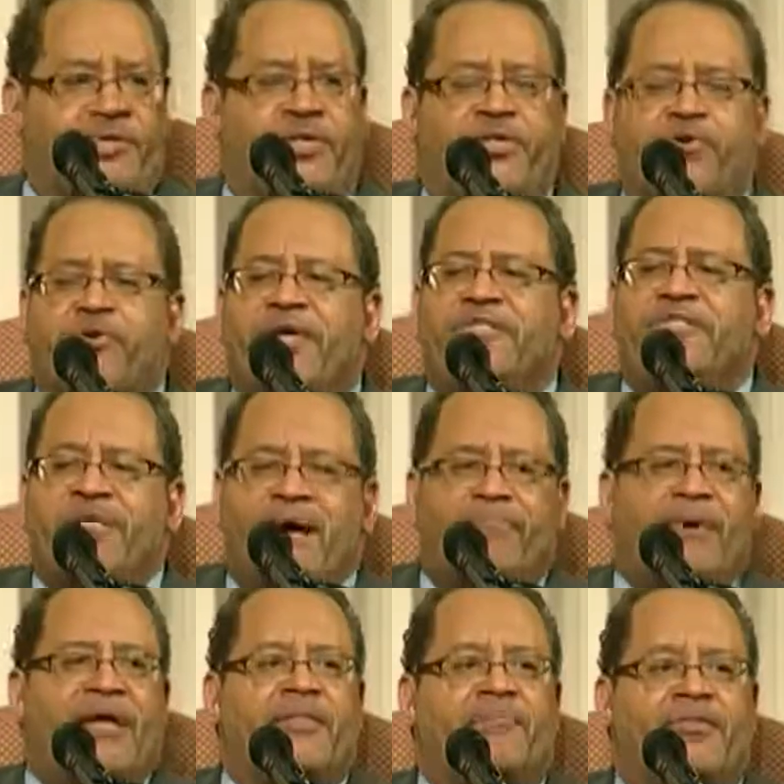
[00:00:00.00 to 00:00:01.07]
and you get stopped
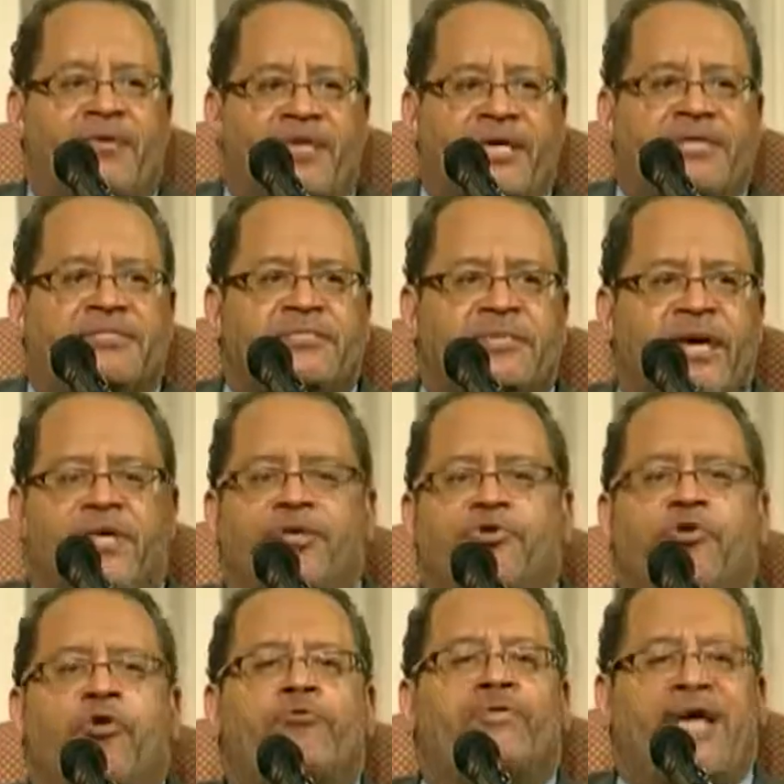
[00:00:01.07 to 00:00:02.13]
by the police and you
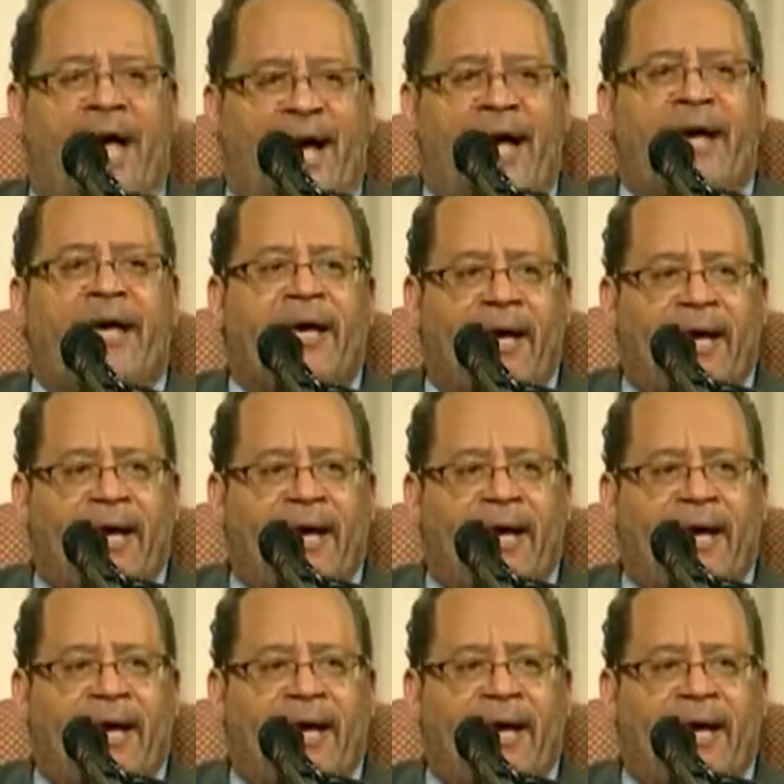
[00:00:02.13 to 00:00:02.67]
don't die,